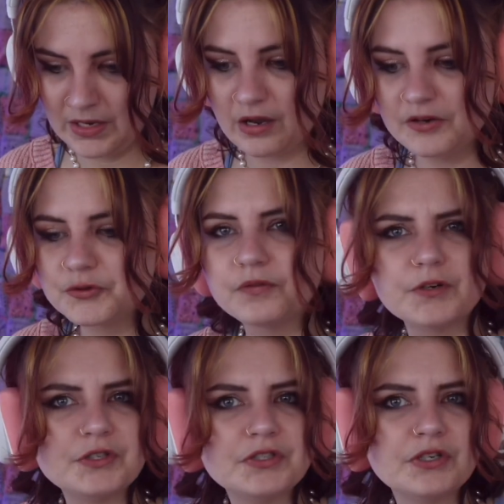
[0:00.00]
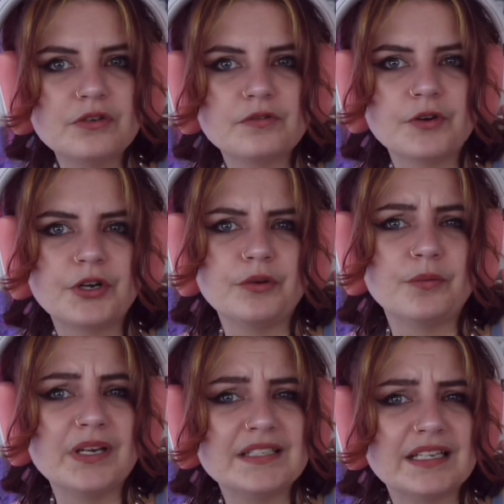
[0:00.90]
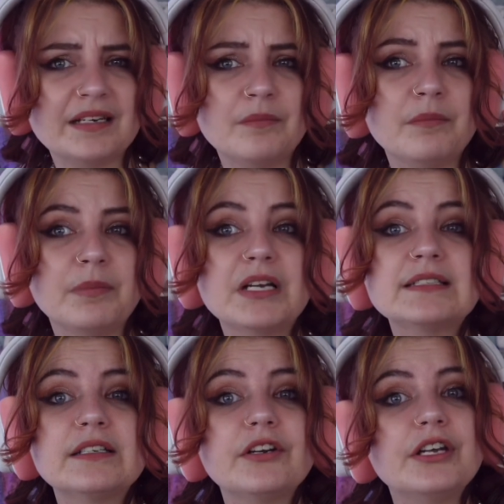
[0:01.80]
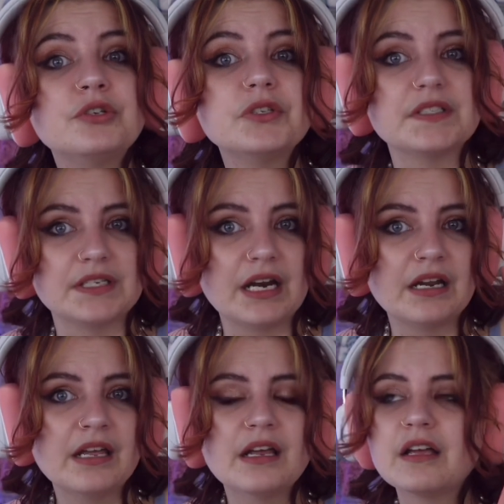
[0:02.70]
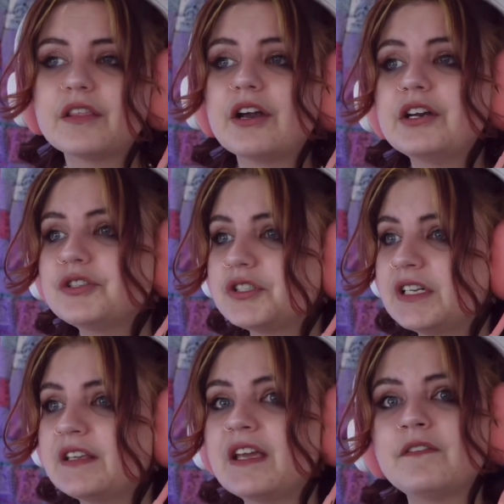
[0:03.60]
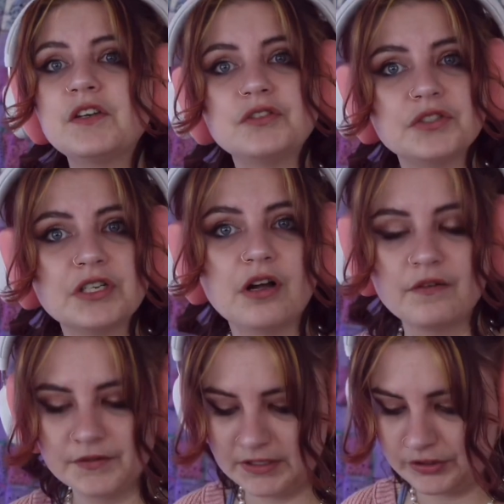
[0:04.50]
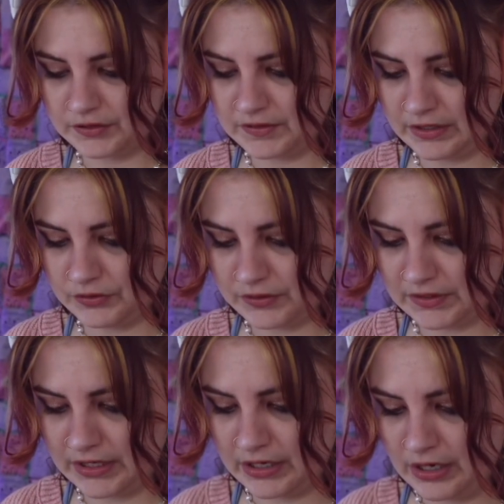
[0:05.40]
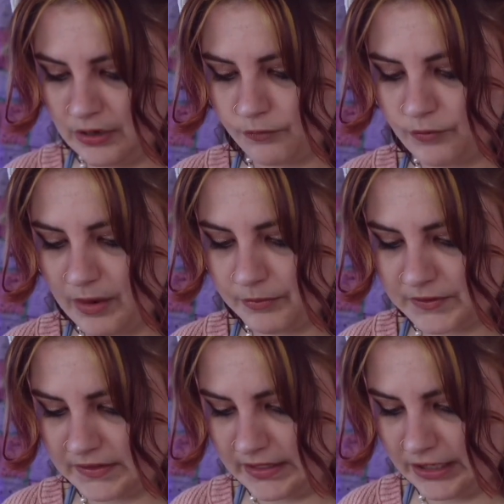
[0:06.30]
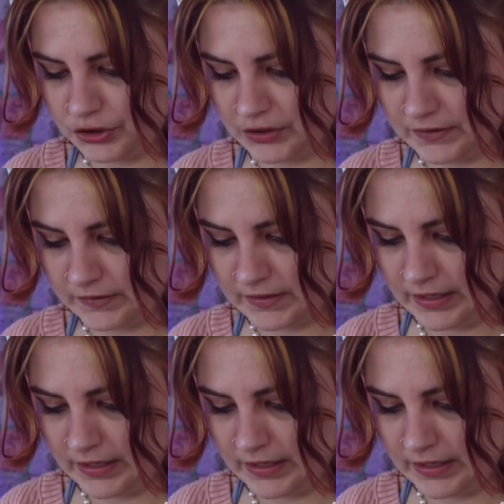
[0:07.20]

controversial for a good reason, because they're interesting. They're interesting and they have interesting conversations and interesting representations,